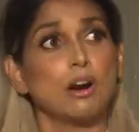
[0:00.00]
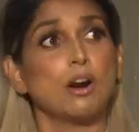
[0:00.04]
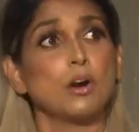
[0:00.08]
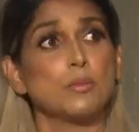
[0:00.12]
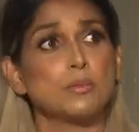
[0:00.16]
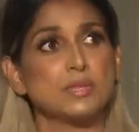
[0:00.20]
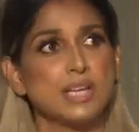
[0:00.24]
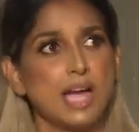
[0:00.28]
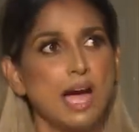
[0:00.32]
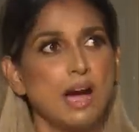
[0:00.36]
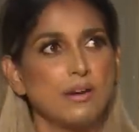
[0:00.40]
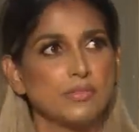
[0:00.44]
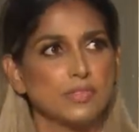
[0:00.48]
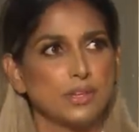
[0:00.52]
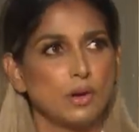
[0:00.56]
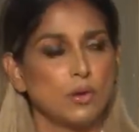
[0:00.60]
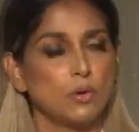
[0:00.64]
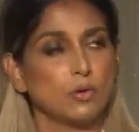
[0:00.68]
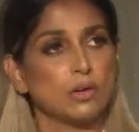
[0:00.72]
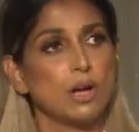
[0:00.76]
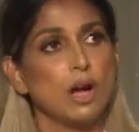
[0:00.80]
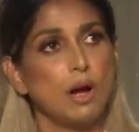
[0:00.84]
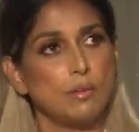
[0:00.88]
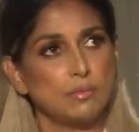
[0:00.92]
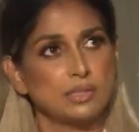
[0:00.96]
calm mm. down
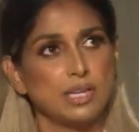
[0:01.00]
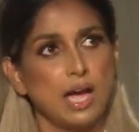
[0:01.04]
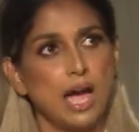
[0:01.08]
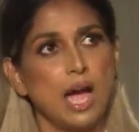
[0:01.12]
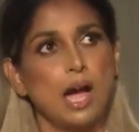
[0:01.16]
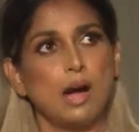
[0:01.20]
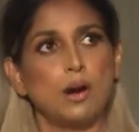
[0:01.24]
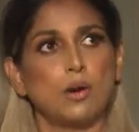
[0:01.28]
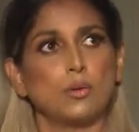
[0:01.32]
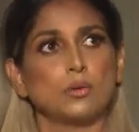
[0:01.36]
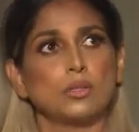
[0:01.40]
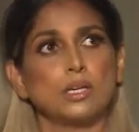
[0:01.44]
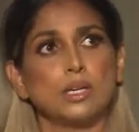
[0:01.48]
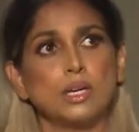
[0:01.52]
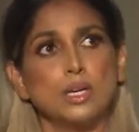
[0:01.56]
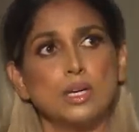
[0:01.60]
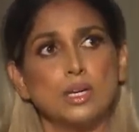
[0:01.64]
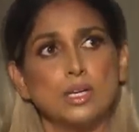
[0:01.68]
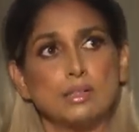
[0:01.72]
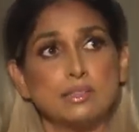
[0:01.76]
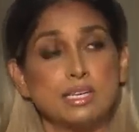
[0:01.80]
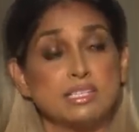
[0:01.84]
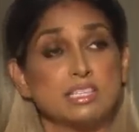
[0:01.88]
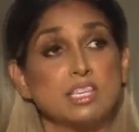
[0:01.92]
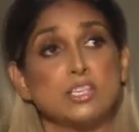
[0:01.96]
though, calm down.
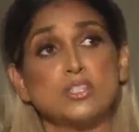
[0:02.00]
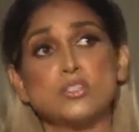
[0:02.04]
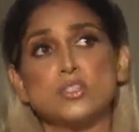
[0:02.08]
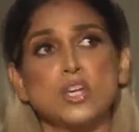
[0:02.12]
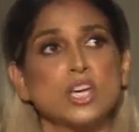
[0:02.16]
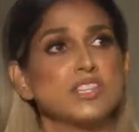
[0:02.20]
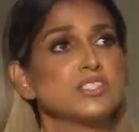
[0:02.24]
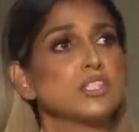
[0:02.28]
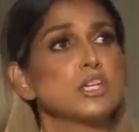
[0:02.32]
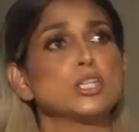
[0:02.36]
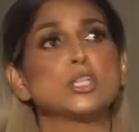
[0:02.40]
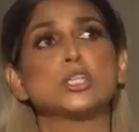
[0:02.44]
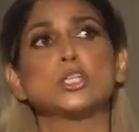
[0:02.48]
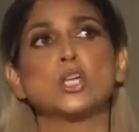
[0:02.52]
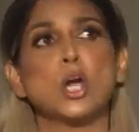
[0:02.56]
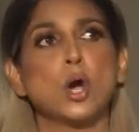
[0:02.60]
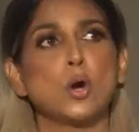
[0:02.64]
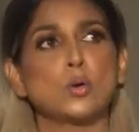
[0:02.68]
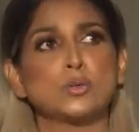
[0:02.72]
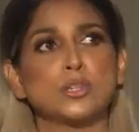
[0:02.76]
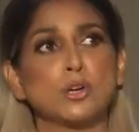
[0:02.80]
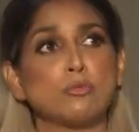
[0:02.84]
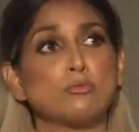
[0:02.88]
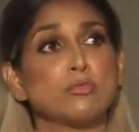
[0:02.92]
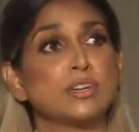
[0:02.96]
This is just a
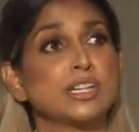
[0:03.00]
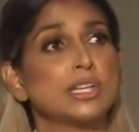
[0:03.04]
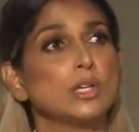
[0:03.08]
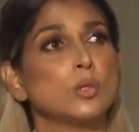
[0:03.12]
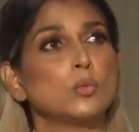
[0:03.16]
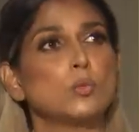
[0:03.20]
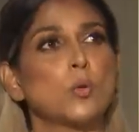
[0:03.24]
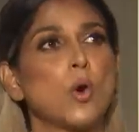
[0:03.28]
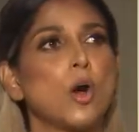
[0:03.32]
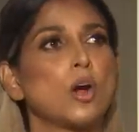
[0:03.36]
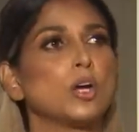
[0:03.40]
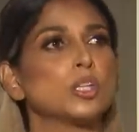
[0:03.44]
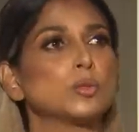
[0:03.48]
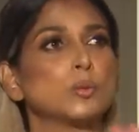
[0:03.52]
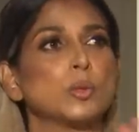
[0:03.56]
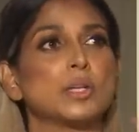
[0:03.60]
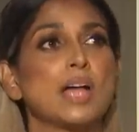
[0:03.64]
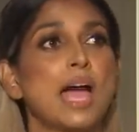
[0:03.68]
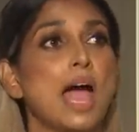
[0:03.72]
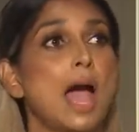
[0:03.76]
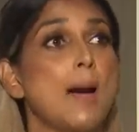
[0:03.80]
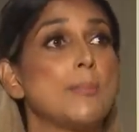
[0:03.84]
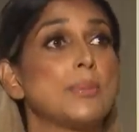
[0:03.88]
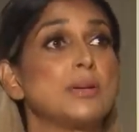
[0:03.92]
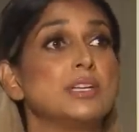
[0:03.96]
show. The real world will
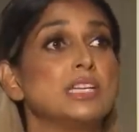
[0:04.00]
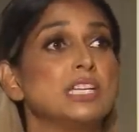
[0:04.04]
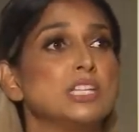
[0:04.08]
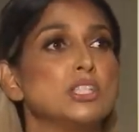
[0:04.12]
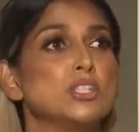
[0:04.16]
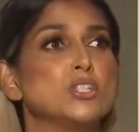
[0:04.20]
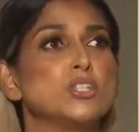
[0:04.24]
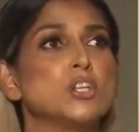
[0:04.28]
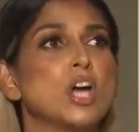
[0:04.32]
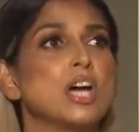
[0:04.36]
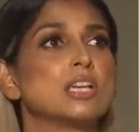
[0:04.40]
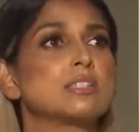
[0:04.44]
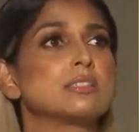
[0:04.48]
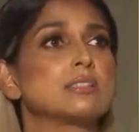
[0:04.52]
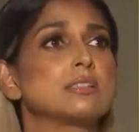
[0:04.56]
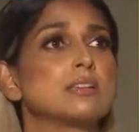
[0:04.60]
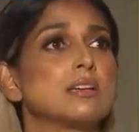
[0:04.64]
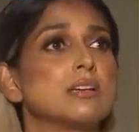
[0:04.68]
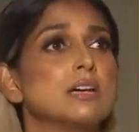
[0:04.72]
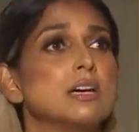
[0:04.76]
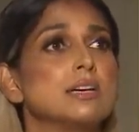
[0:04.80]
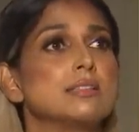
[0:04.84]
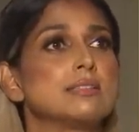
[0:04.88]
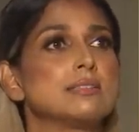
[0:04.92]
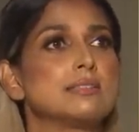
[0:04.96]
happen in just
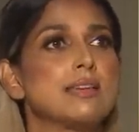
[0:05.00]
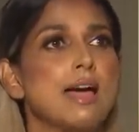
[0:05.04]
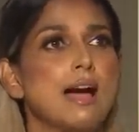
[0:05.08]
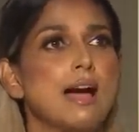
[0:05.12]
a